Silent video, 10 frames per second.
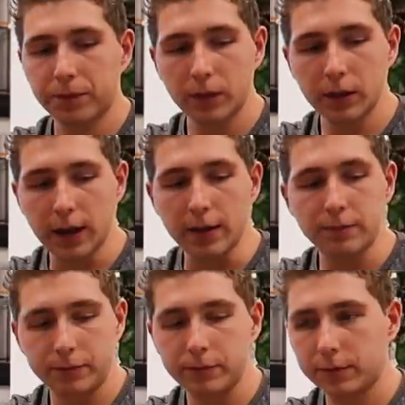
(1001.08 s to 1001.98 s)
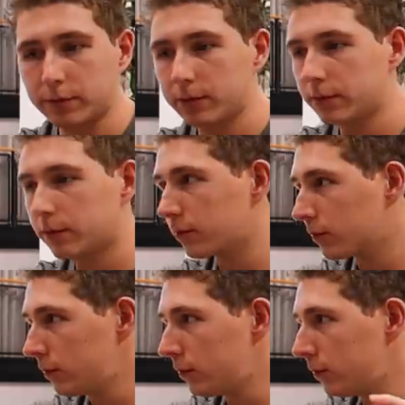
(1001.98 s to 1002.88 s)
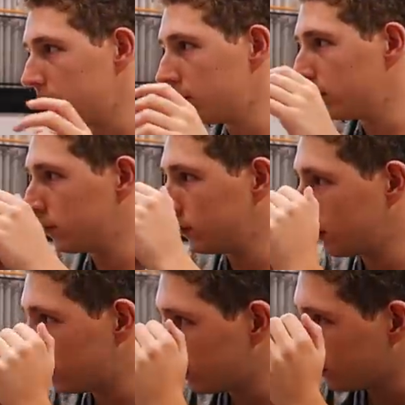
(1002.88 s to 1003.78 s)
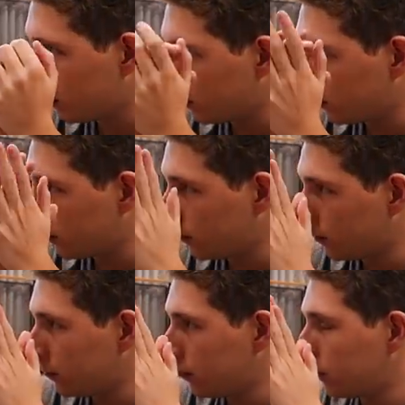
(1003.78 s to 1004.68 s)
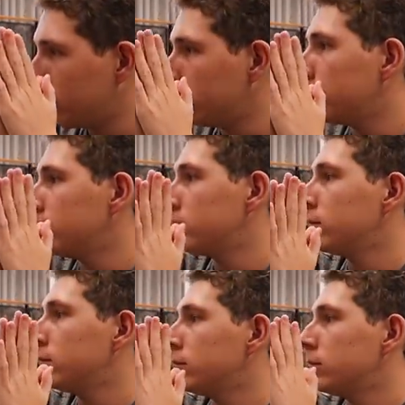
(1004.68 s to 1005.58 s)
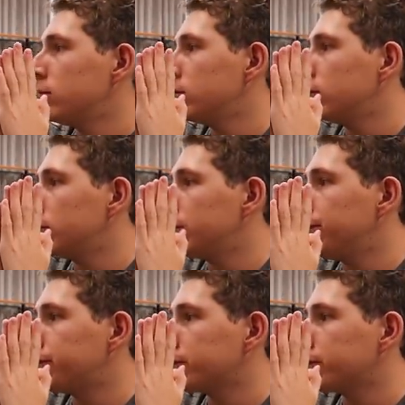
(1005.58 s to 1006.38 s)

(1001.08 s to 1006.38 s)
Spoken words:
This person isn't speaking.